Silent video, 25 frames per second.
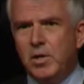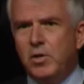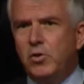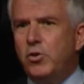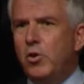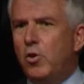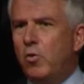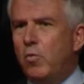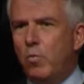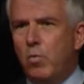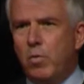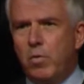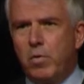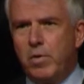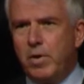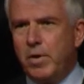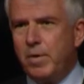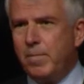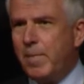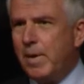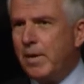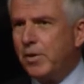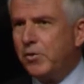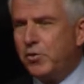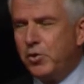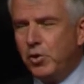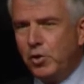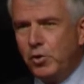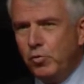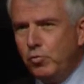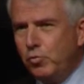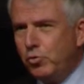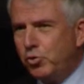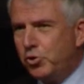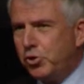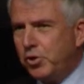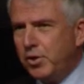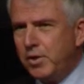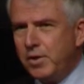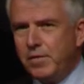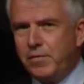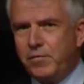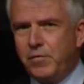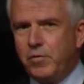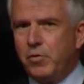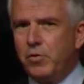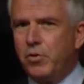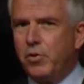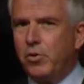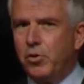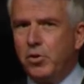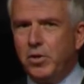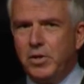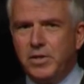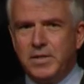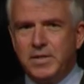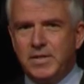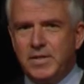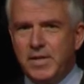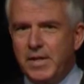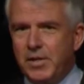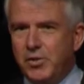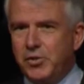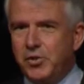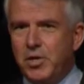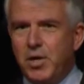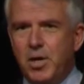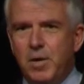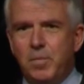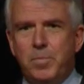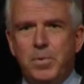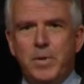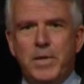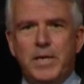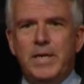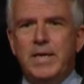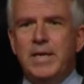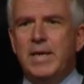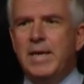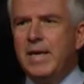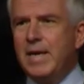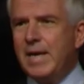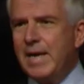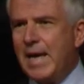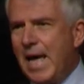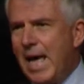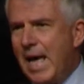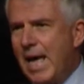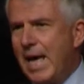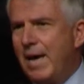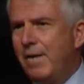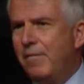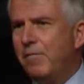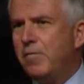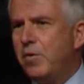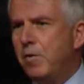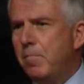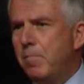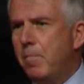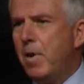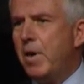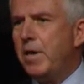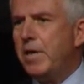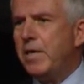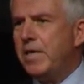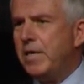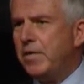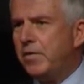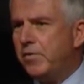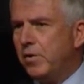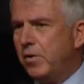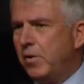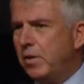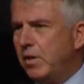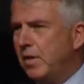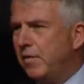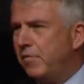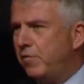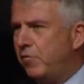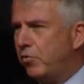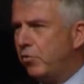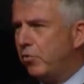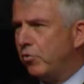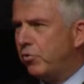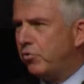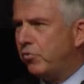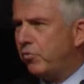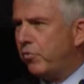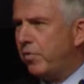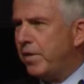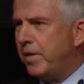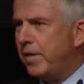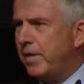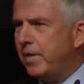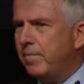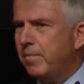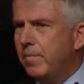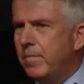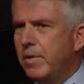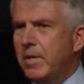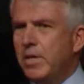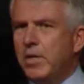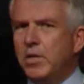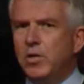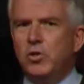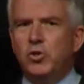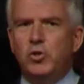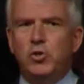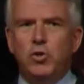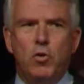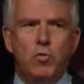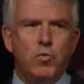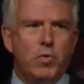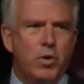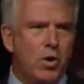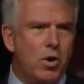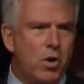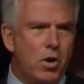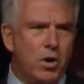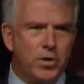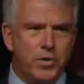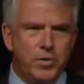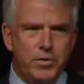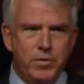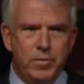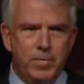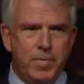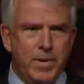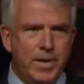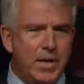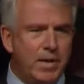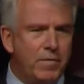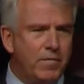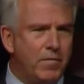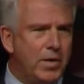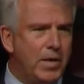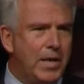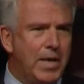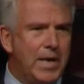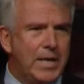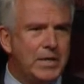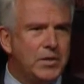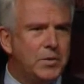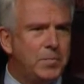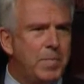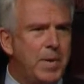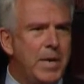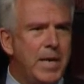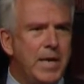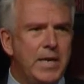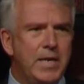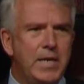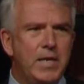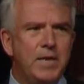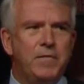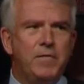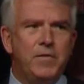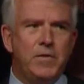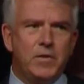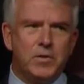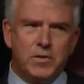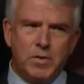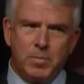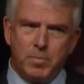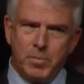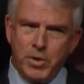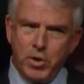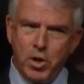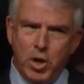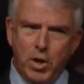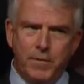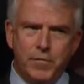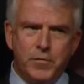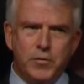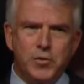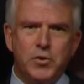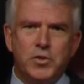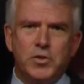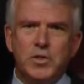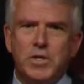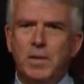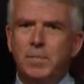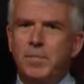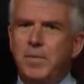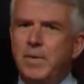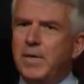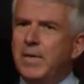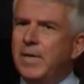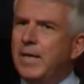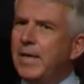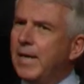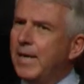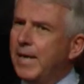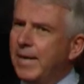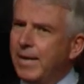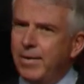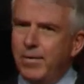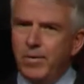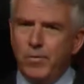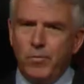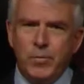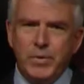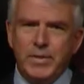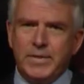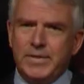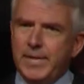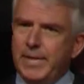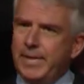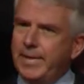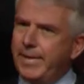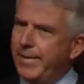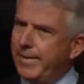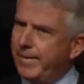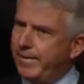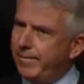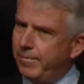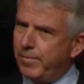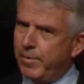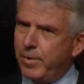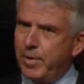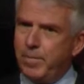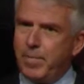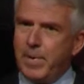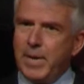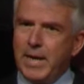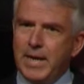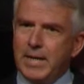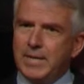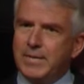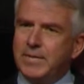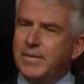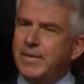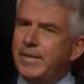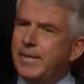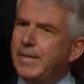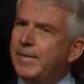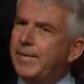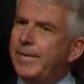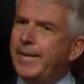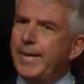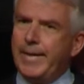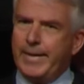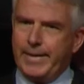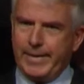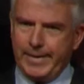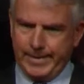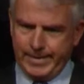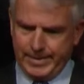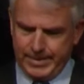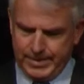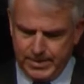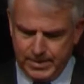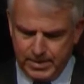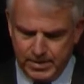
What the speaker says: Don't worry about dilution if you're an early stage company. Have the money to live your dream. Don't argue about every last penny. If there's somebody offers you something, we say, when they're passing it, take it.